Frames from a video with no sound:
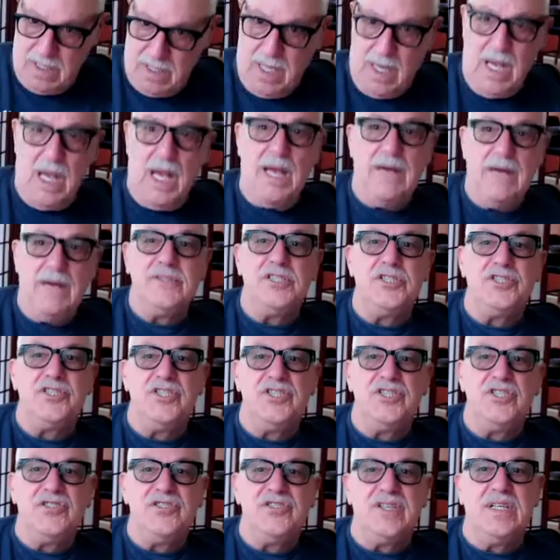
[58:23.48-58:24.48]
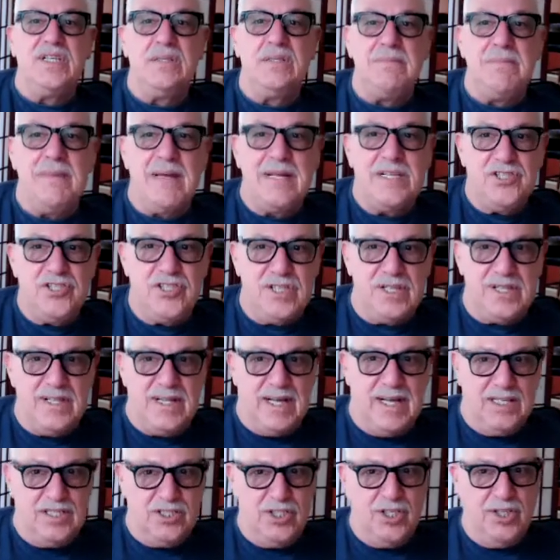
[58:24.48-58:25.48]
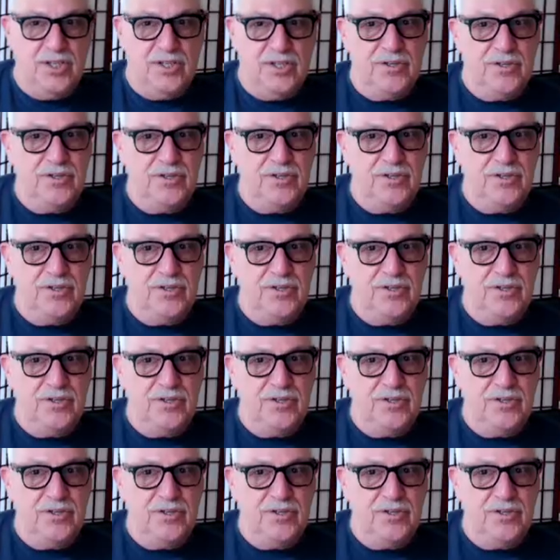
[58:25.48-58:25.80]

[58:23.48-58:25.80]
I was just going to mention that to you.